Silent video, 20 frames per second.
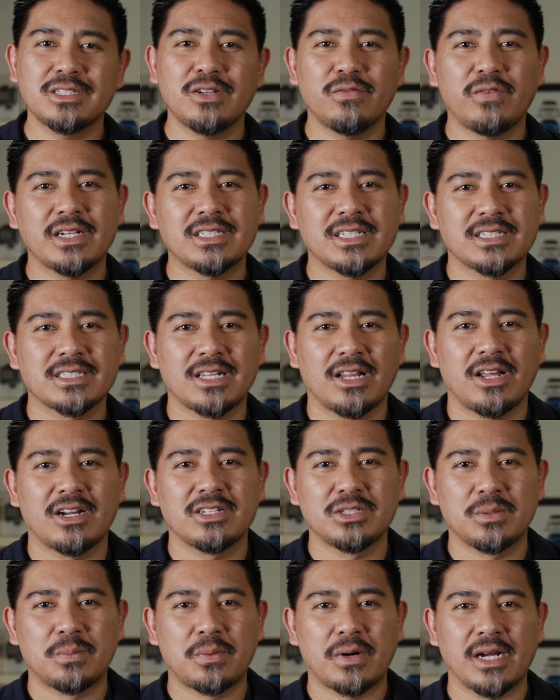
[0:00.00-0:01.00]
device has a lot
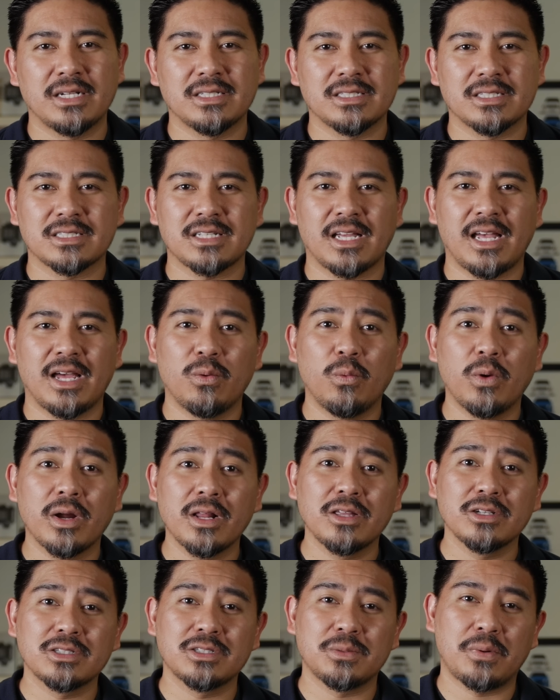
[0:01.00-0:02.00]
of surprises, and one
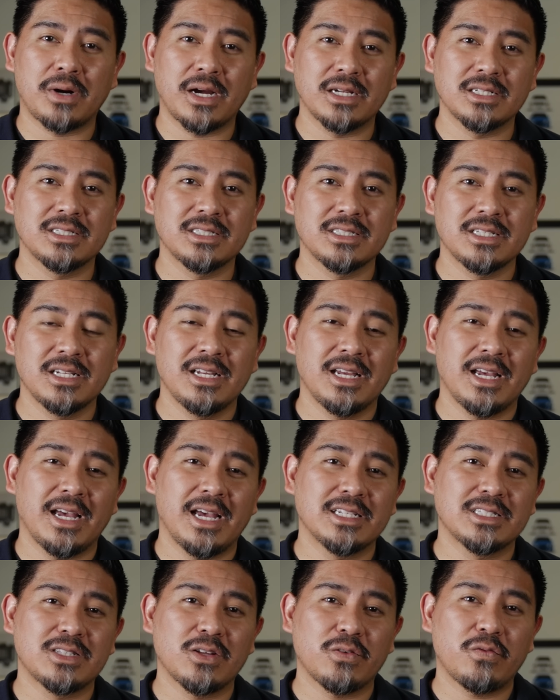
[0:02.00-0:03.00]
of those surprises
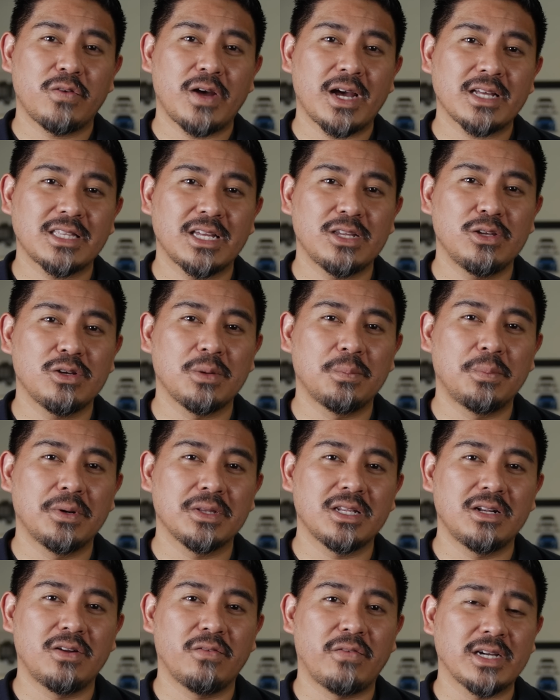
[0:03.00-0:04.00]
is the fact that you can put
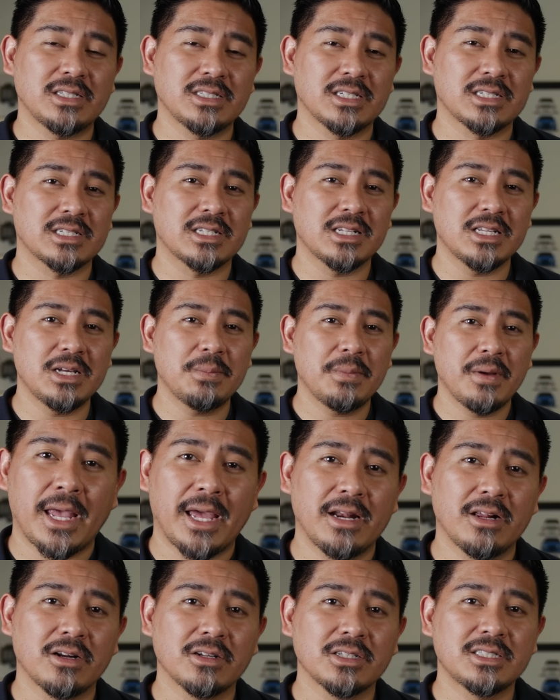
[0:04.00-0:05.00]
the device to sleep
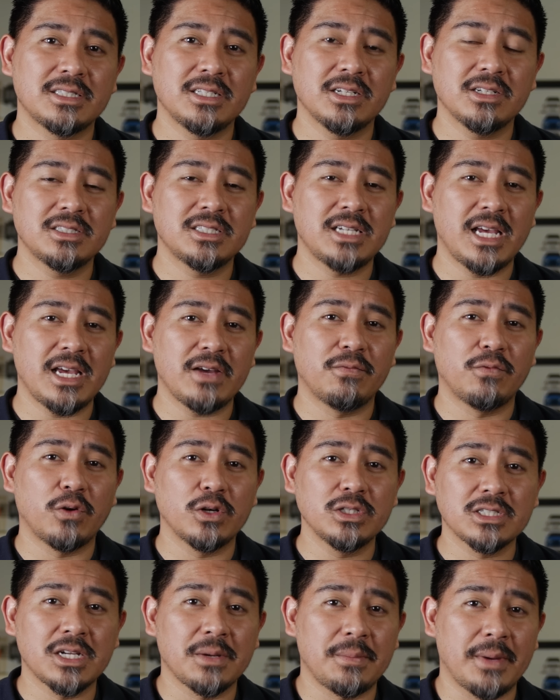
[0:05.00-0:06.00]
and it'll still take
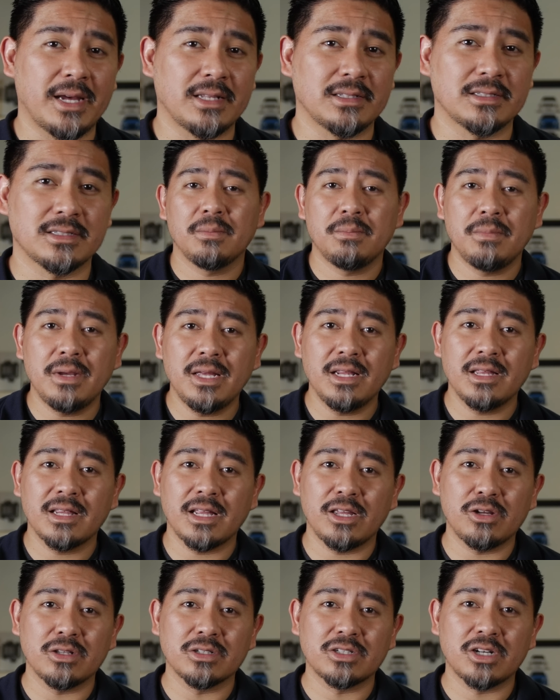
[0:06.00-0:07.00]
voice commands, meaning
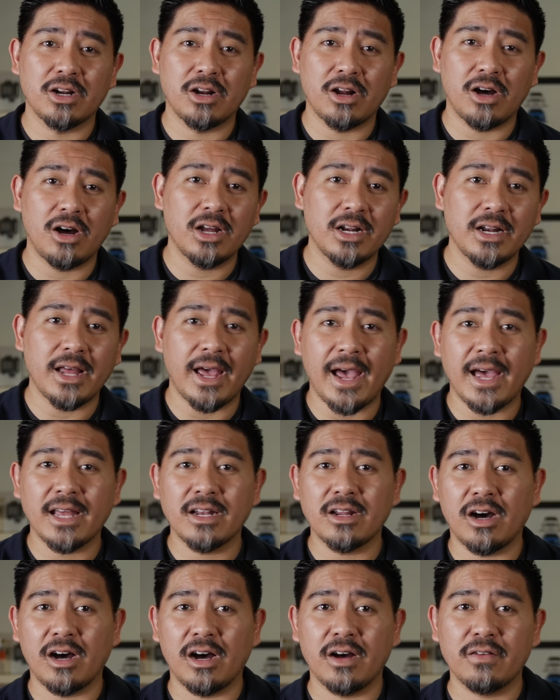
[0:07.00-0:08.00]
that you can turn it on
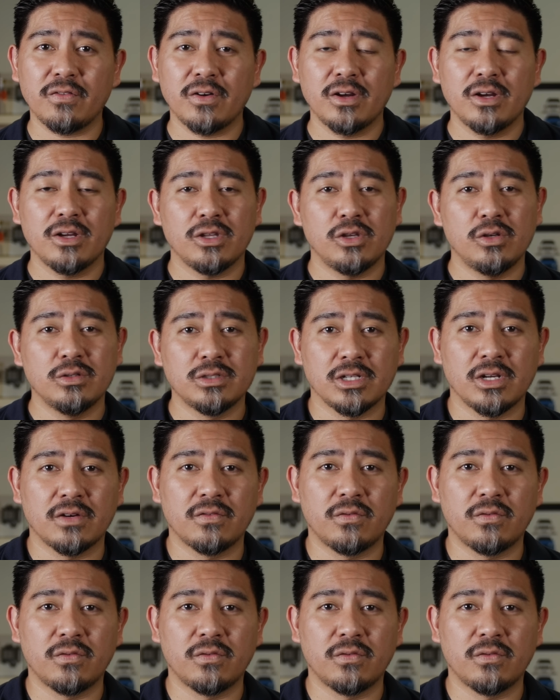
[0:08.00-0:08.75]
and off using your